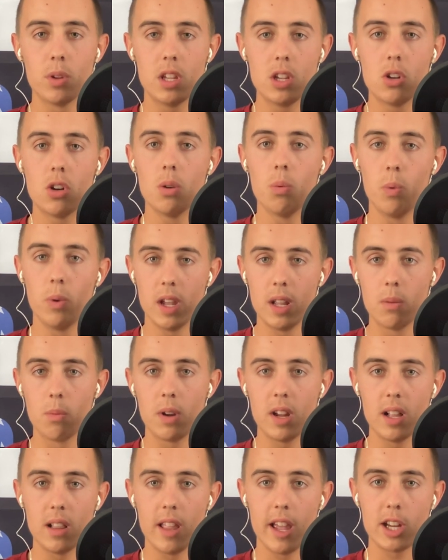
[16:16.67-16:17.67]
He could win
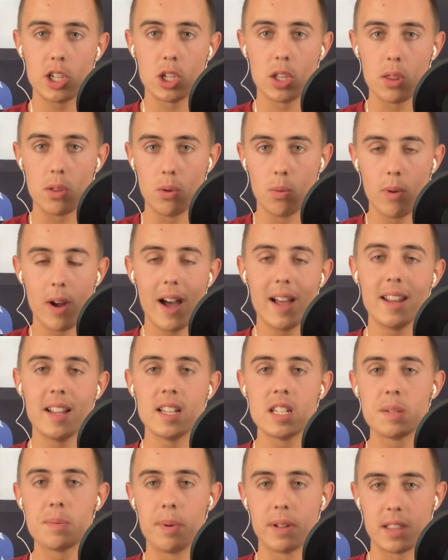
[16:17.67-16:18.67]
re-election through
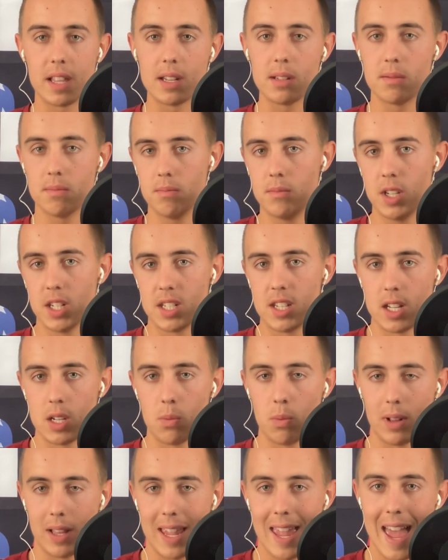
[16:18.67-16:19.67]
write-ins, but that just doesn't
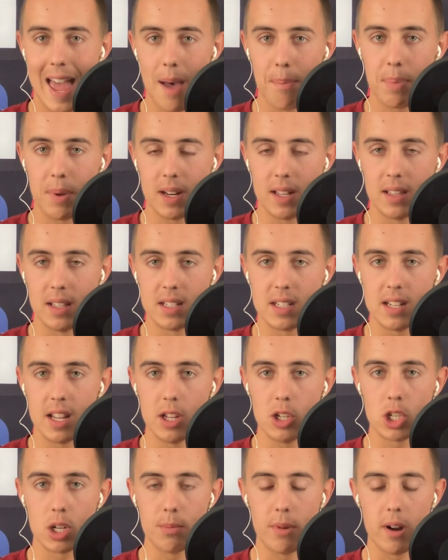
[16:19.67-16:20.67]
really happen in this
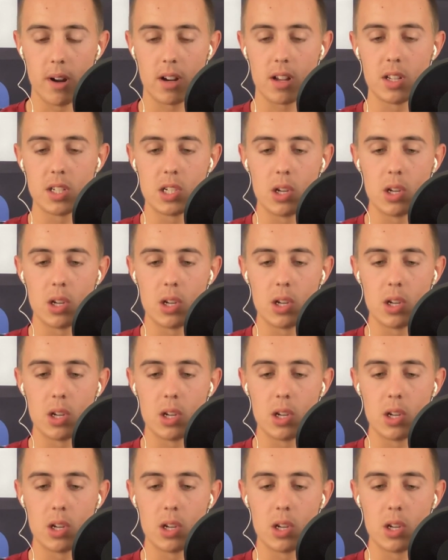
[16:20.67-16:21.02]
stage in America.